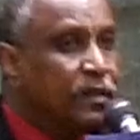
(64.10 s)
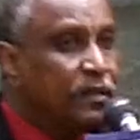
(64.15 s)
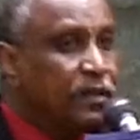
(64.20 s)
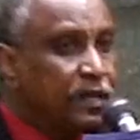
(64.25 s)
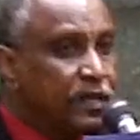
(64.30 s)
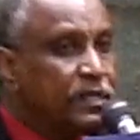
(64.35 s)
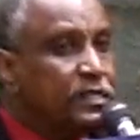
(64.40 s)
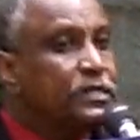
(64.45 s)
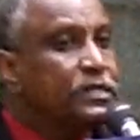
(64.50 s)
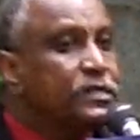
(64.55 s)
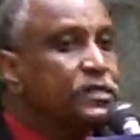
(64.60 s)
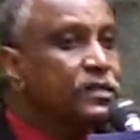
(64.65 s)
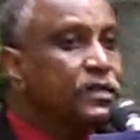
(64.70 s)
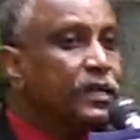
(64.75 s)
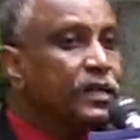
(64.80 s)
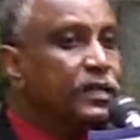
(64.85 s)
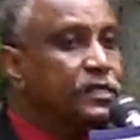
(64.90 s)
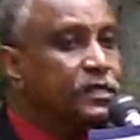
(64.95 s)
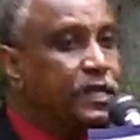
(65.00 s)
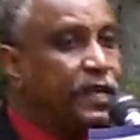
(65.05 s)
This
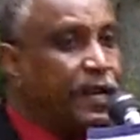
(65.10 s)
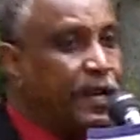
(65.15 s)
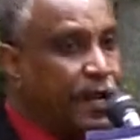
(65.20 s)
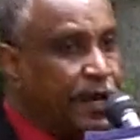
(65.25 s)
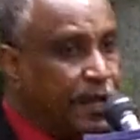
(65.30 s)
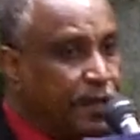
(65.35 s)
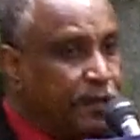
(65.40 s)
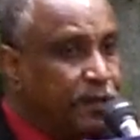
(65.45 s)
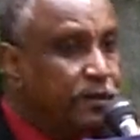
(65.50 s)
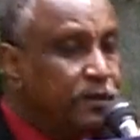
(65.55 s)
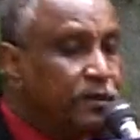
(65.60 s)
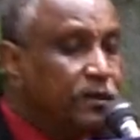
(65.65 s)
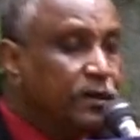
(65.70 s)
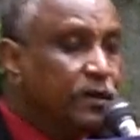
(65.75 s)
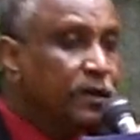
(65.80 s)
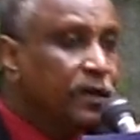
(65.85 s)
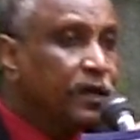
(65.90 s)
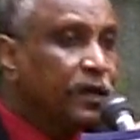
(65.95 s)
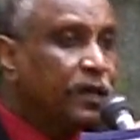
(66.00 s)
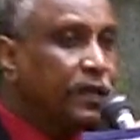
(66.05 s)
is great.
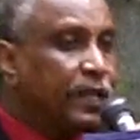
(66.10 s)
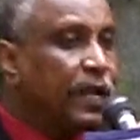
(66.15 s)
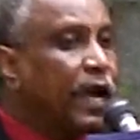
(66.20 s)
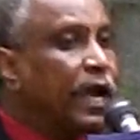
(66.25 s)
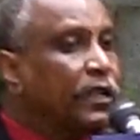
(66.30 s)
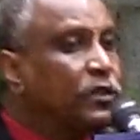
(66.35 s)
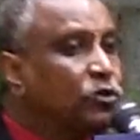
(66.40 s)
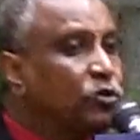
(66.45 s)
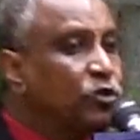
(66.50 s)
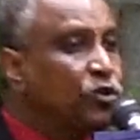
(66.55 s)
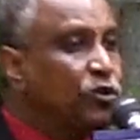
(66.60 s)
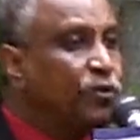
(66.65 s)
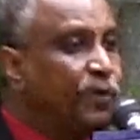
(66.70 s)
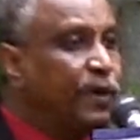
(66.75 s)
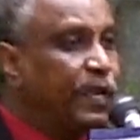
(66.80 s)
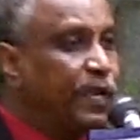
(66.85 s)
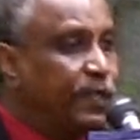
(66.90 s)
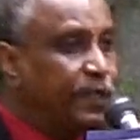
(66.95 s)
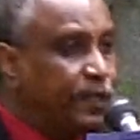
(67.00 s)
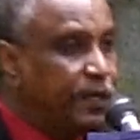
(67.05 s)
It adds to
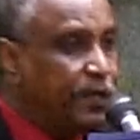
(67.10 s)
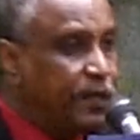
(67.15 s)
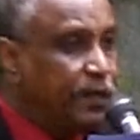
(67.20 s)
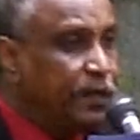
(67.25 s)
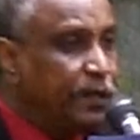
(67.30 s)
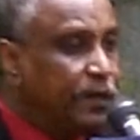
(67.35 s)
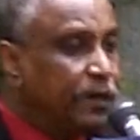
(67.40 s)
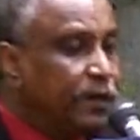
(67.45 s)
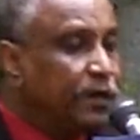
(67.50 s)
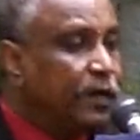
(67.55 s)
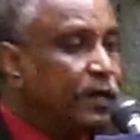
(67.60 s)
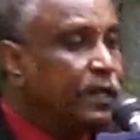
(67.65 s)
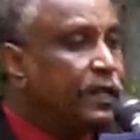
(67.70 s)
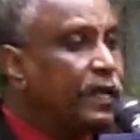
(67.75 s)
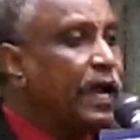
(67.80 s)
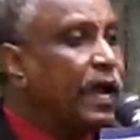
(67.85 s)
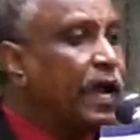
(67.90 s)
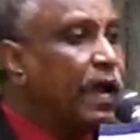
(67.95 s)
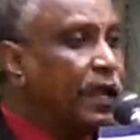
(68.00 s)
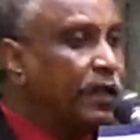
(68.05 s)
humanity.
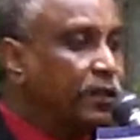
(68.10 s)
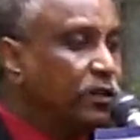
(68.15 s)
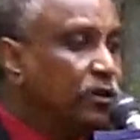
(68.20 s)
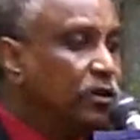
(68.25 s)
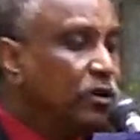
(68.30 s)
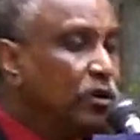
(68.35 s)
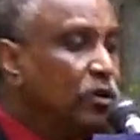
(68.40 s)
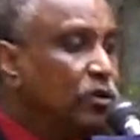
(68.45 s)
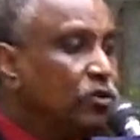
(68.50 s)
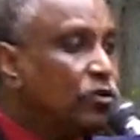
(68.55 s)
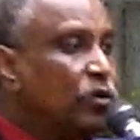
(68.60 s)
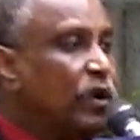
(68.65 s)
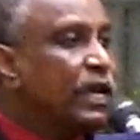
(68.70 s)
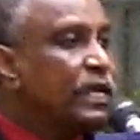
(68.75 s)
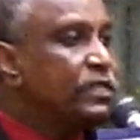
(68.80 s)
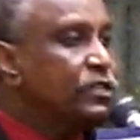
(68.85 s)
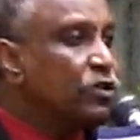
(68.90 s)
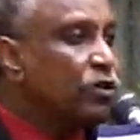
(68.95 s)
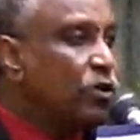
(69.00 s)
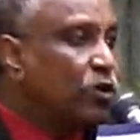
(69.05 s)
It adds to
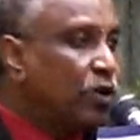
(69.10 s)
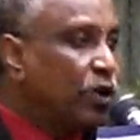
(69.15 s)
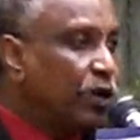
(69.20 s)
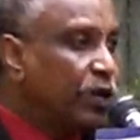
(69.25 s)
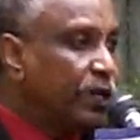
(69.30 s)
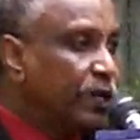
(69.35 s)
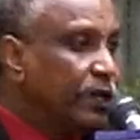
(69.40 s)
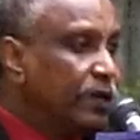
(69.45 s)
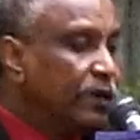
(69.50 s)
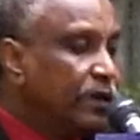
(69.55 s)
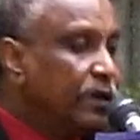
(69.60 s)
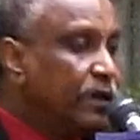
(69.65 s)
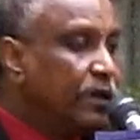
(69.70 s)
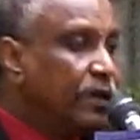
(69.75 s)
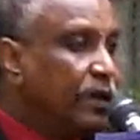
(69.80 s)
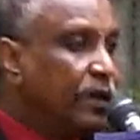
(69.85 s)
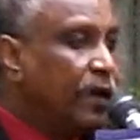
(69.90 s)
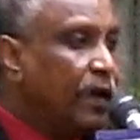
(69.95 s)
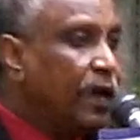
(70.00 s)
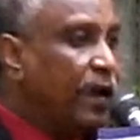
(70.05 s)
us all.
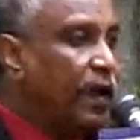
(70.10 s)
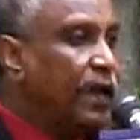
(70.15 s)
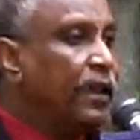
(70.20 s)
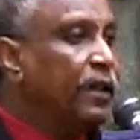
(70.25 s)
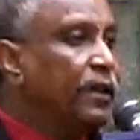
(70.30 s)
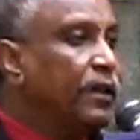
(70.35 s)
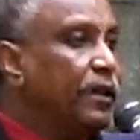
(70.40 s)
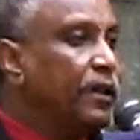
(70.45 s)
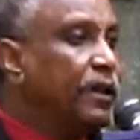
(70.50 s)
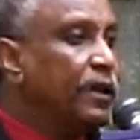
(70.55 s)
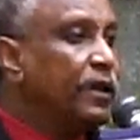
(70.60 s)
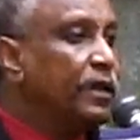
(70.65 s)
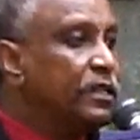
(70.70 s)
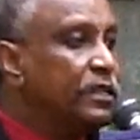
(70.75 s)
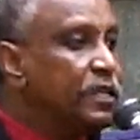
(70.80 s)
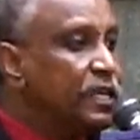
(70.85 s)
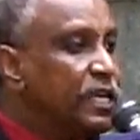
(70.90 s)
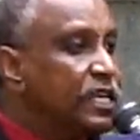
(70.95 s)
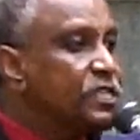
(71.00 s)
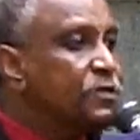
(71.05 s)
And in
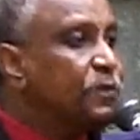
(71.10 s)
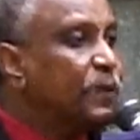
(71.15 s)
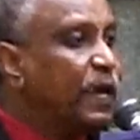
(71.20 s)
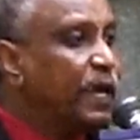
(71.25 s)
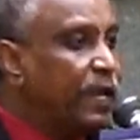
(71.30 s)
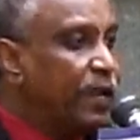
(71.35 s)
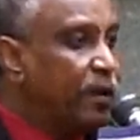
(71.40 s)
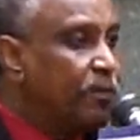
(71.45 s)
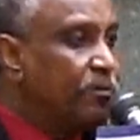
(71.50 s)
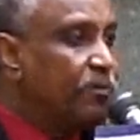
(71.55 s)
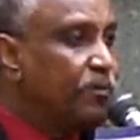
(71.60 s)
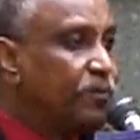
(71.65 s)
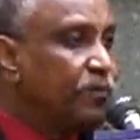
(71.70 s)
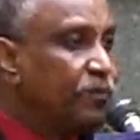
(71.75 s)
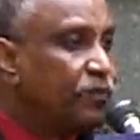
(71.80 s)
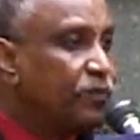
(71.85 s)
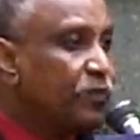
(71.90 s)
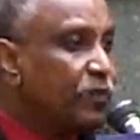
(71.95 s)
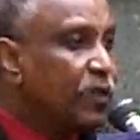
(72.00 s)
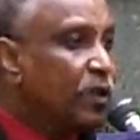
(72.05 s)
the SPLM,
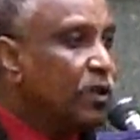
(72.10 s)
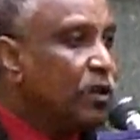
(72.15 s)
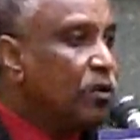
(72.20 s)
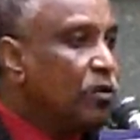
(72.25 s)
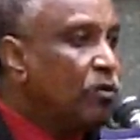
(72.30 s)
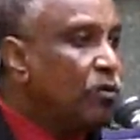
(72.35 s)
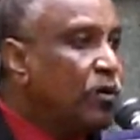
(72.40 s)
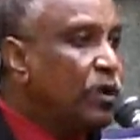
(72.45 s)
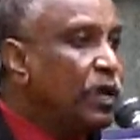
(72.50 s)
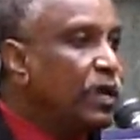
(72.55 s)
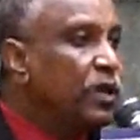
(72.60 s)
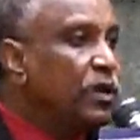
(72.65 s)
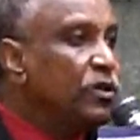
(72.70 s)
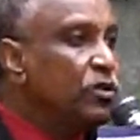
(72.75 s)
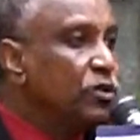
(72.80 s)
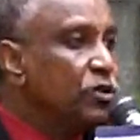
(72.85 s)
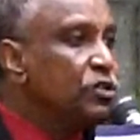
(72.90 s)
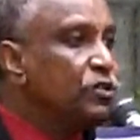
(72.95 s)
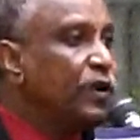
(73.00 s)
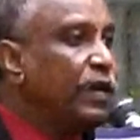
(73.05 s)
we
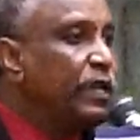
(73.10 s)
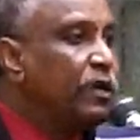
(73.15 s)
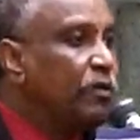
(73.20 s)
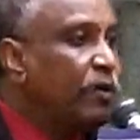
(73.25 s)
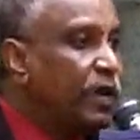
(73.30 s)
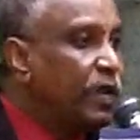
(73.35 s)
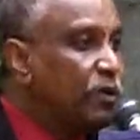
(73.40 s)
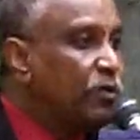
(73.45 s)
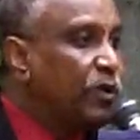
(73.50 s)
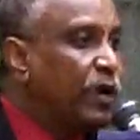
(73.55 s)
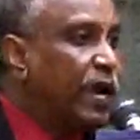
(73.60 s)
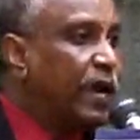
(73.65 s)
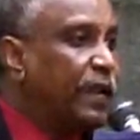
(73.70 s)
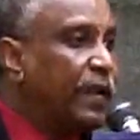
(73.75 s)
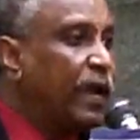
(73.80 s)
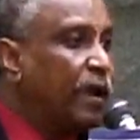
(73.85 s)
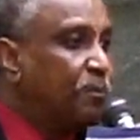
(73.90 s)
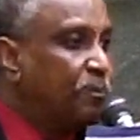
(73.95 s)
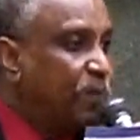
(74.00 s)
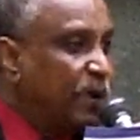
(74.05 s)
usually, when we are
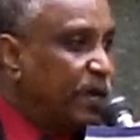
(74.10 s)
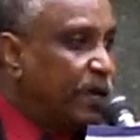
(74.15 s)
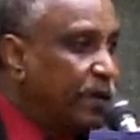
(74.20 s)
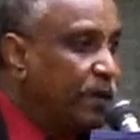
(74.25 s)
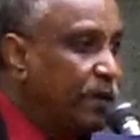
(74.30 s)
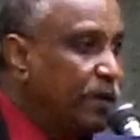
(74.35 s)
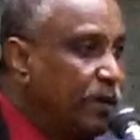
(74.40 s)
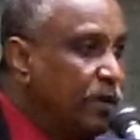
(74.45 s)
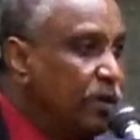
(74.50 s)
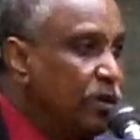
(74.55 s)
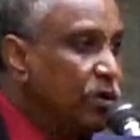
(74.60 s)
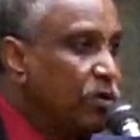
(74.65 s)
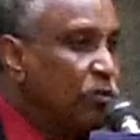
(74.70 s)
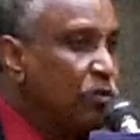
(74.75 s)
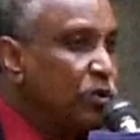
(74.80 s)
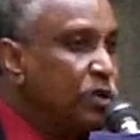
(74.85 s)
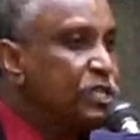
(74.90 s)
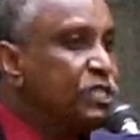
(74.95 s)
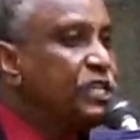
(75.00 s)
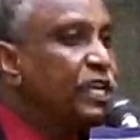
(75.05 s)
happy,
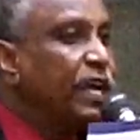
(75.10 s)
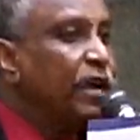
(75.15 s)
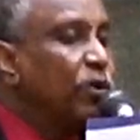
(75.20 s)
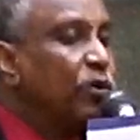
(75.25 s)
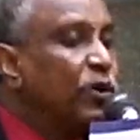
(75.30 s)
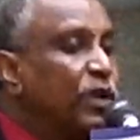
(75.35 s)
we say